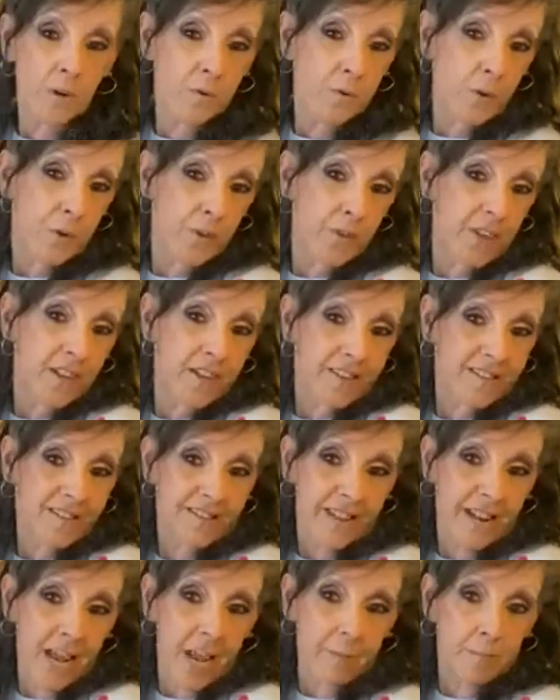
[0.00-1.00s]
wonderful
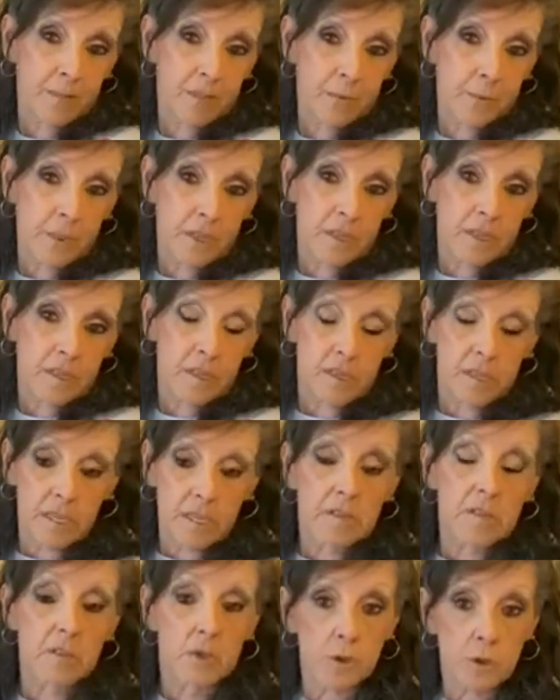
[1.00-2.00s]
things that happens with the
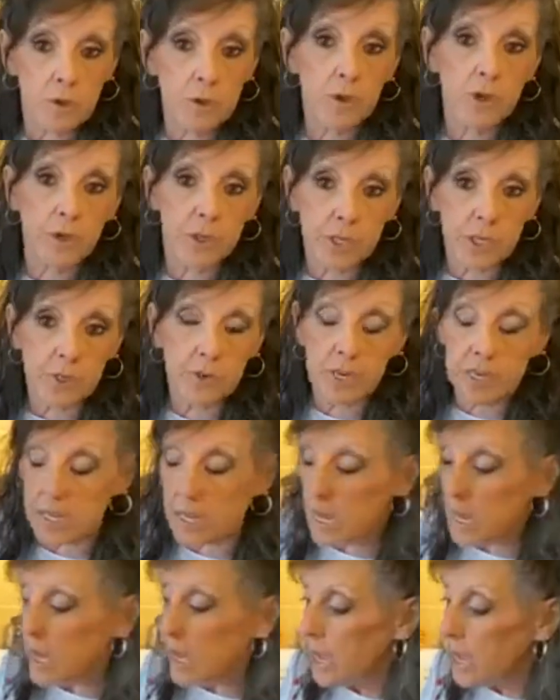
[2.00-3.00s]
disease is you lose your
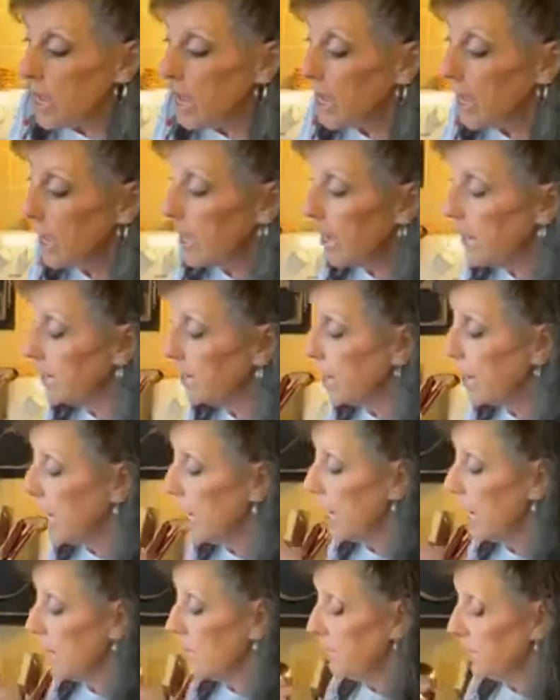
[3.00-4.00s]
hearing. And
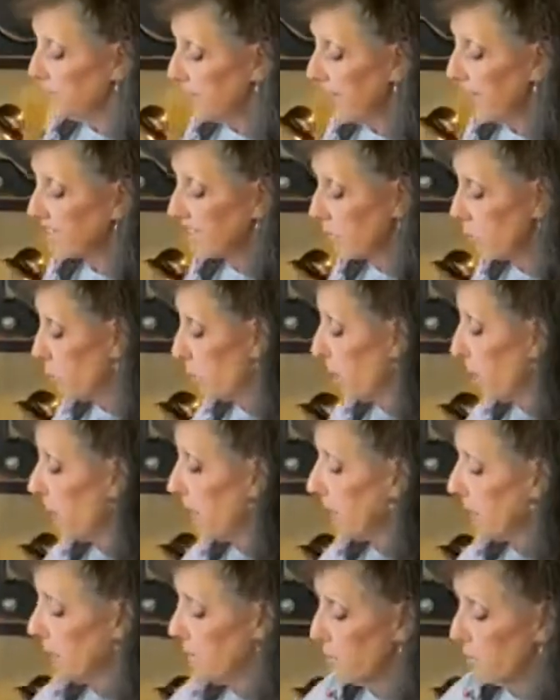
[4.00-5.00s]
that's where
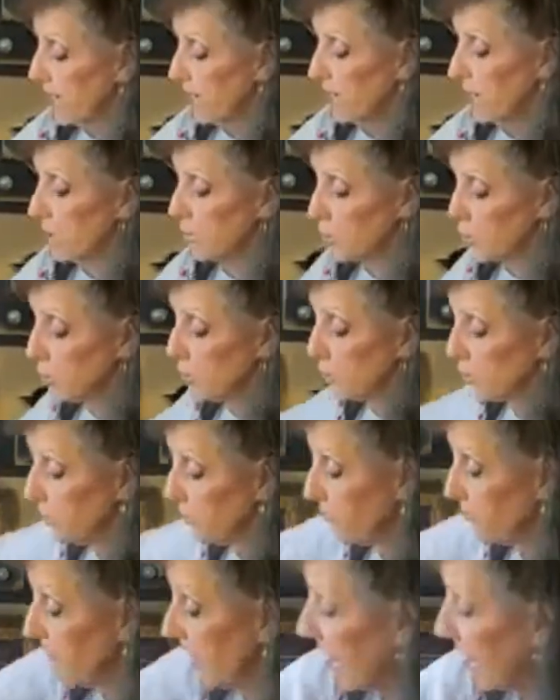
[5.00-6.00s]
I am right now
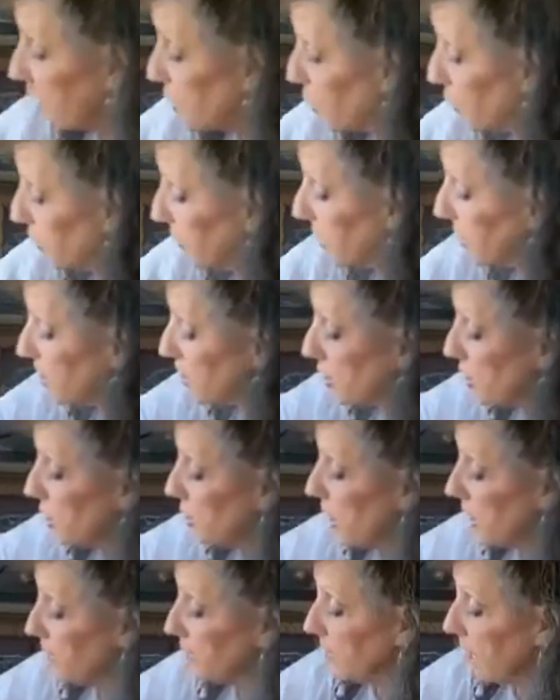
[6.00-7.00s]
too, actually.
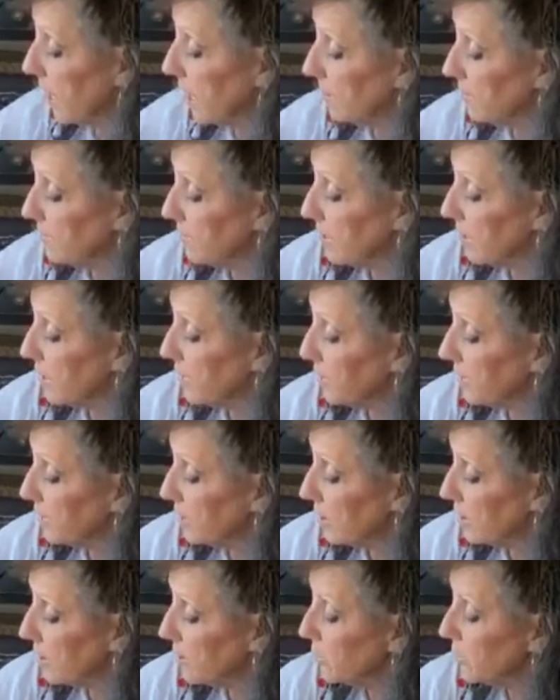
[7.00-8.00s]
So I'm
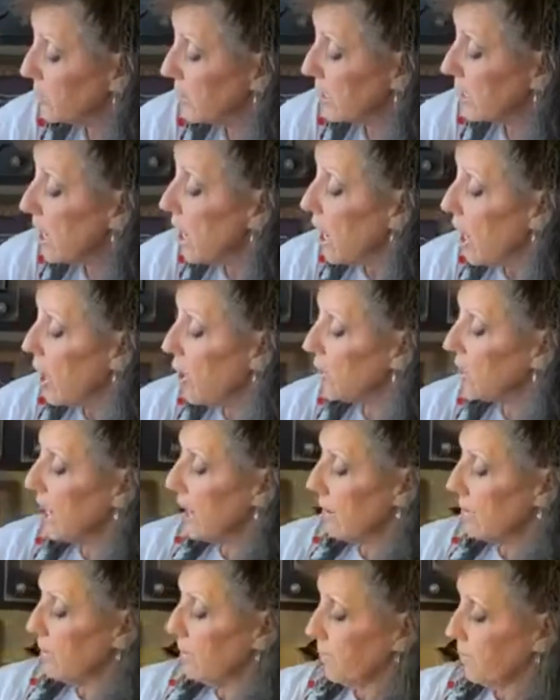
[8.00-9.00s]
definitely losing.
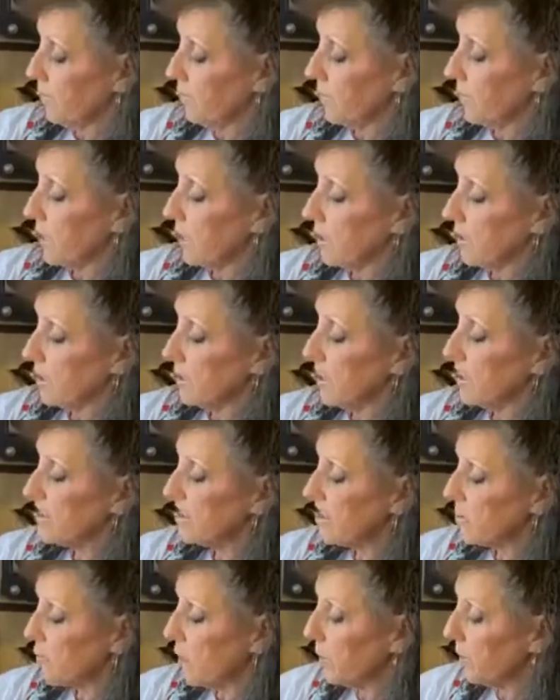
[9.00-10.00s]
Okay,
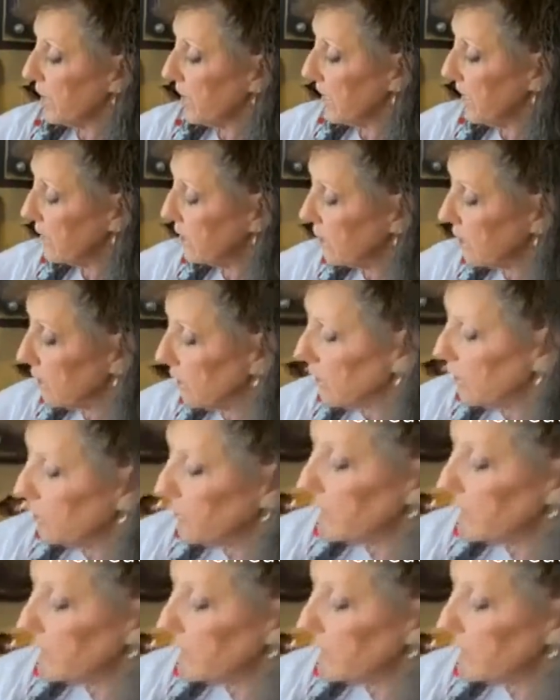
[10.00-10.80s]
this is what we need to